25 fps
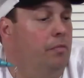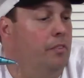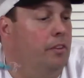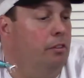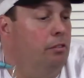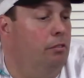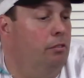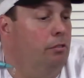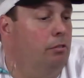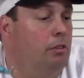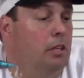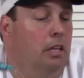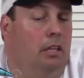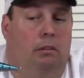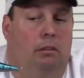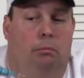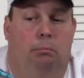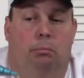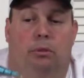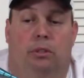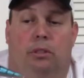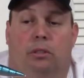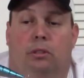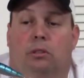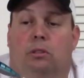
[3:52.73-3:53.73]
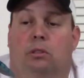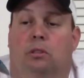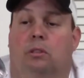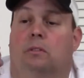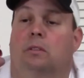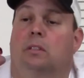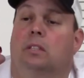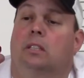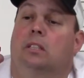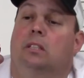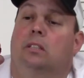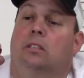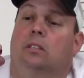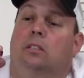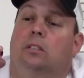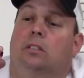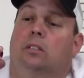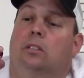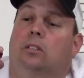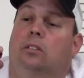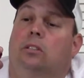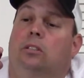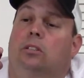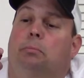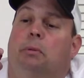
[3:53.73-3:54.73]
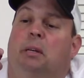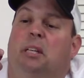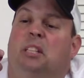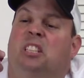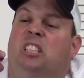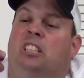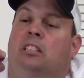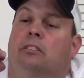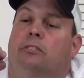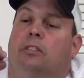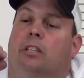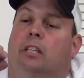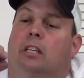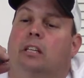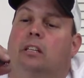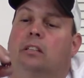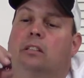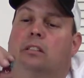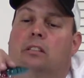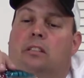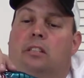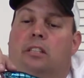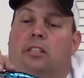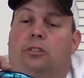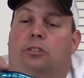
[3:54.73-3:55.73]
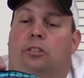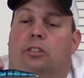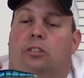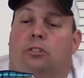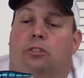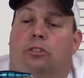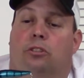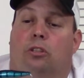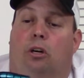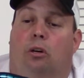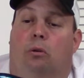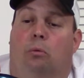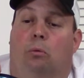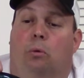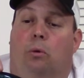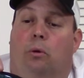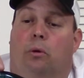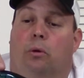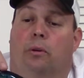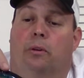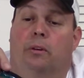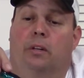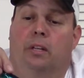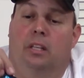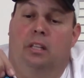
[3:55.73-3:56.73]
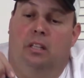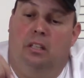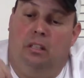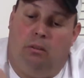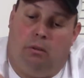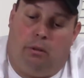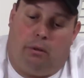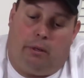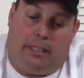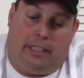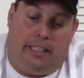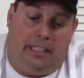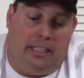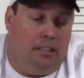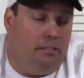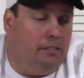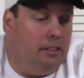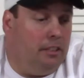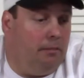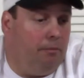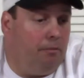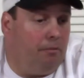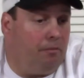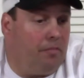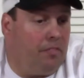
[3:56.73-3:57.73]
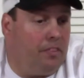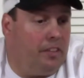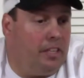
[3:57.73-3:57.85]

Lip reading: This one's kind of pretty cool. Especially if I use it in salt water. What do I think of it?